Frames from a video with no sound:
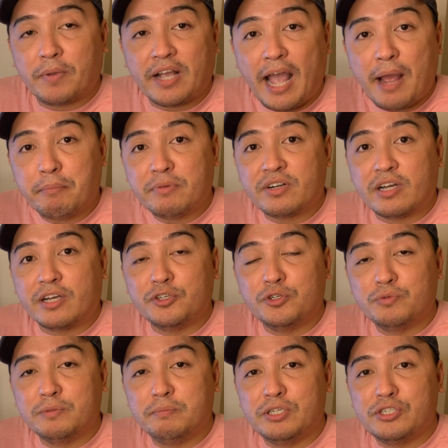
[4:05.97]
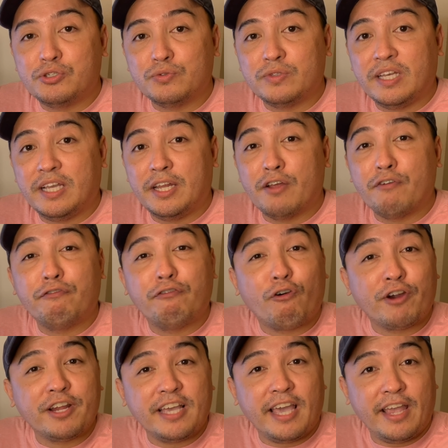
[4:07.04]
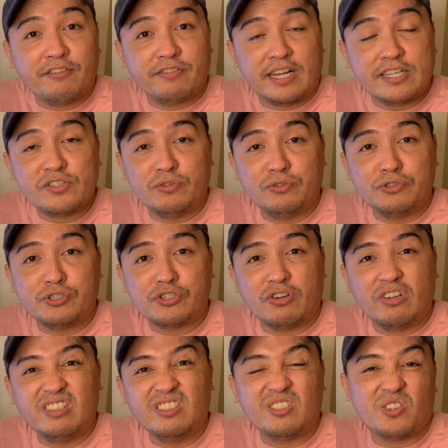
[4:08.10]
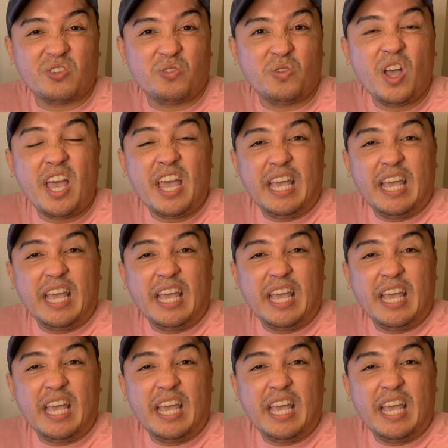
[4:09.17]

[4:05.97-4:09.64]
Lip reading: camera, you would be shooting in a 4K resolution, so